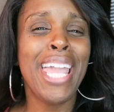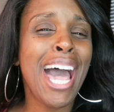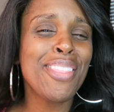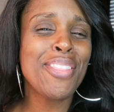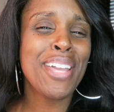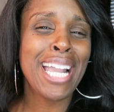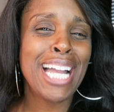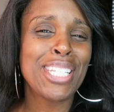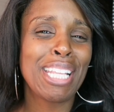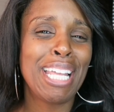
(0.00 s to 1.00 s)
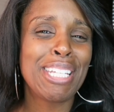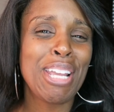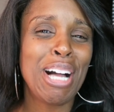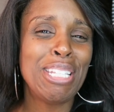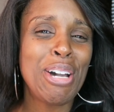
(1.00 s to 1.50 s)
other thing I should let
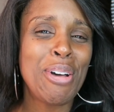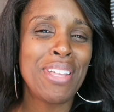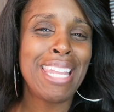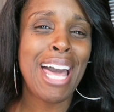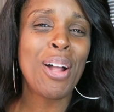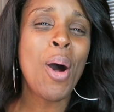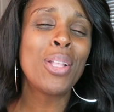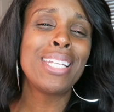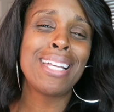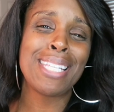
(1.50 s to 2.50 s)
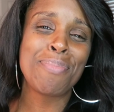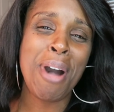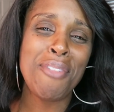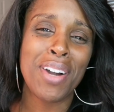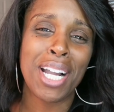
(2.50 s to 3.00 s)
y'all know that not only does this
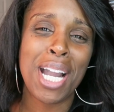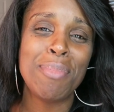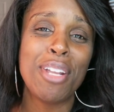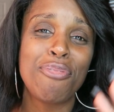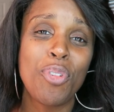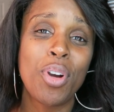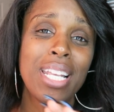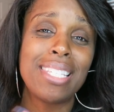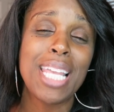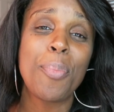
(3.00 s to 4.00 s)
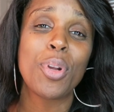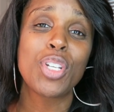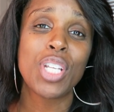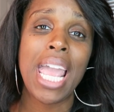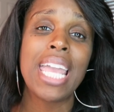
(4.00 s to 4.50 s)
motherfucker come in 40
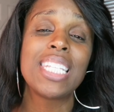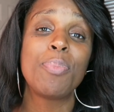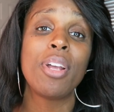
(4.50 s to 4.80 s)
separate shades,